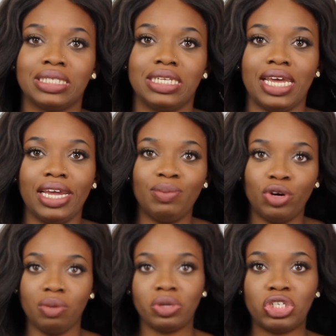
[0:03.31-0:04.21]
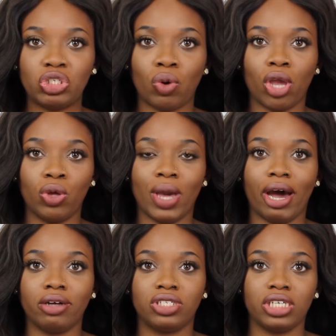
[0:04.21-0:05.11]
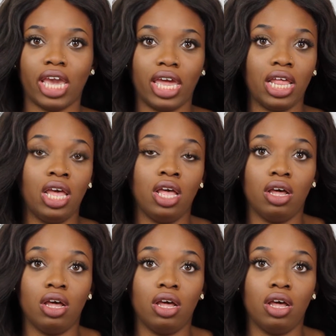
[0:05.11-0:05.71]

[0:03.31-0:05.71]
Today I'm going to be showing you how to get